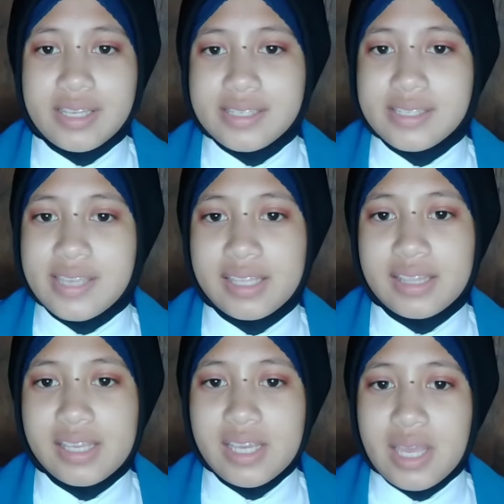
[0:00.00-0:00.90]

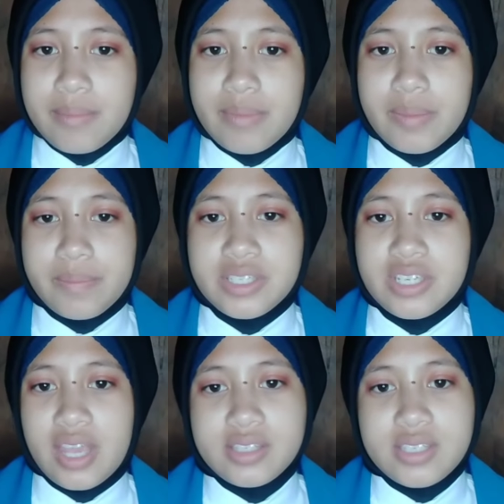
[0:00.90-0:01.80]
Secondly, may peace
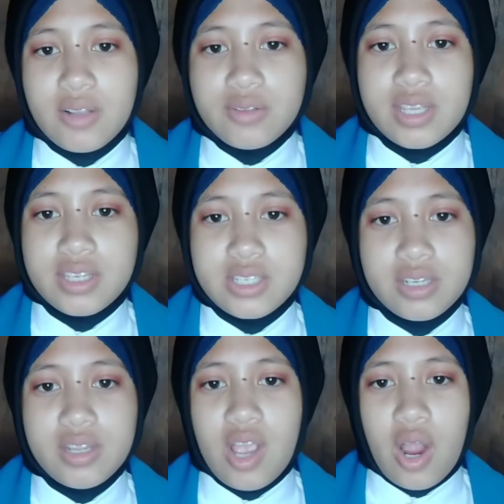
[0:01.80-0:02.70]
and
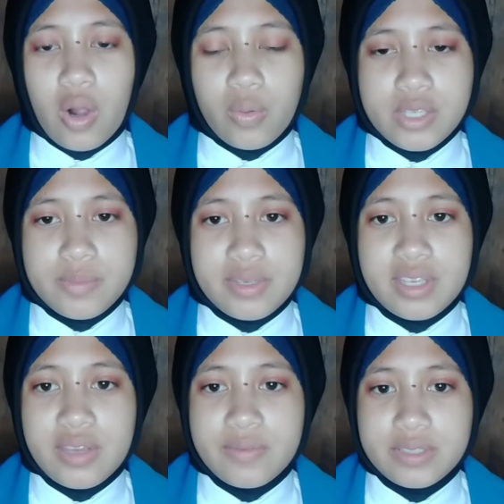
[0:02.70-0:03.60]
salutation always be
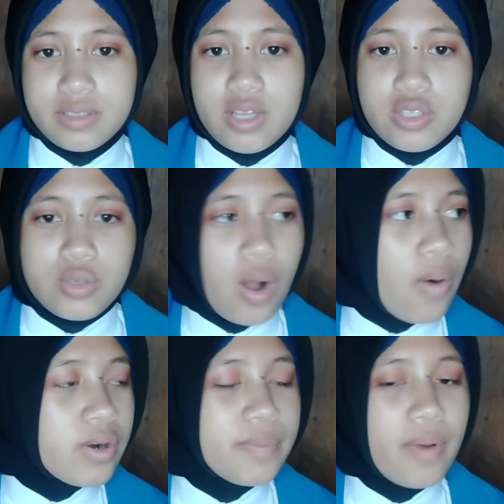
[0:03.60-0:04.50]
given to
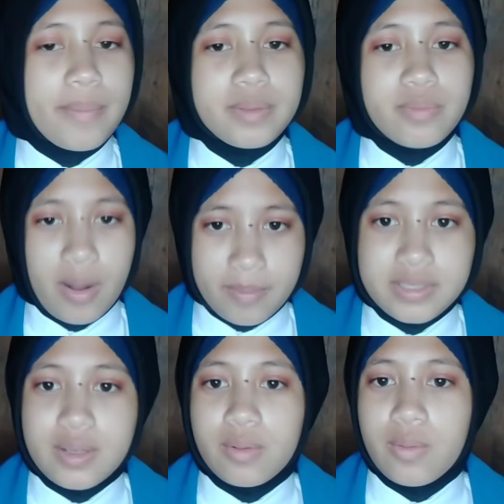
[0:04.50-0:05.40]
our Prophet
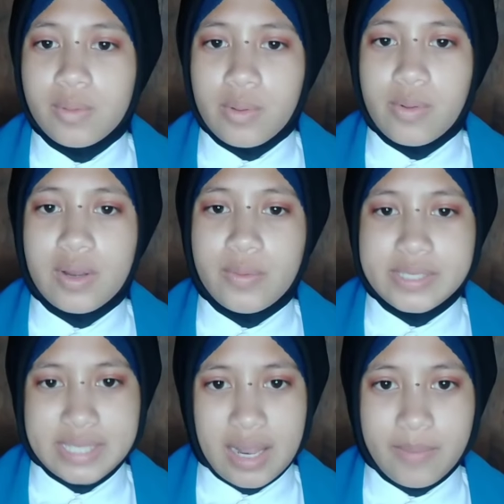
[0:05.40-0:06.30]
Muhammad Sallallahu Alaihi
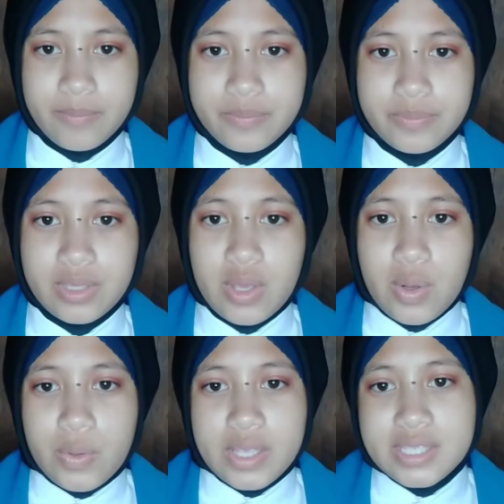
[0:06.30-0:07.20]
Wasallam,
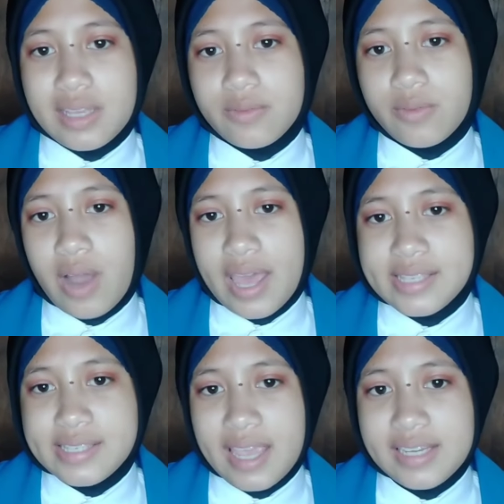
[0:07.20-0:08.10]
who
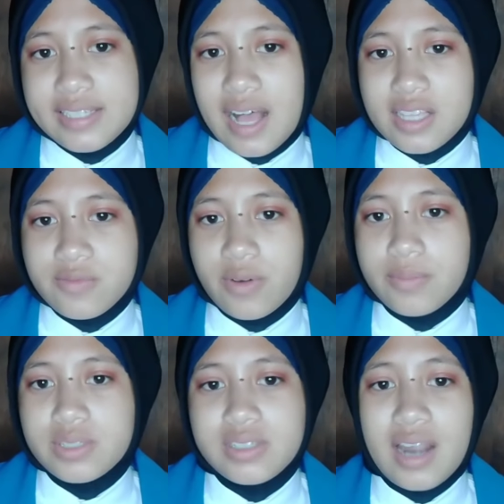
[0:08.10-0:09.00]
has guided us
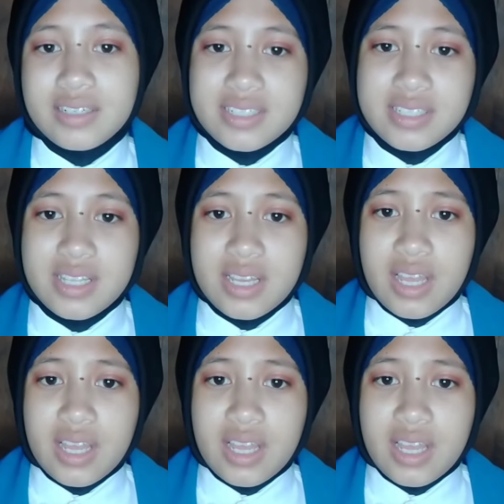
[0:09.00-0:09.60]
from the darkness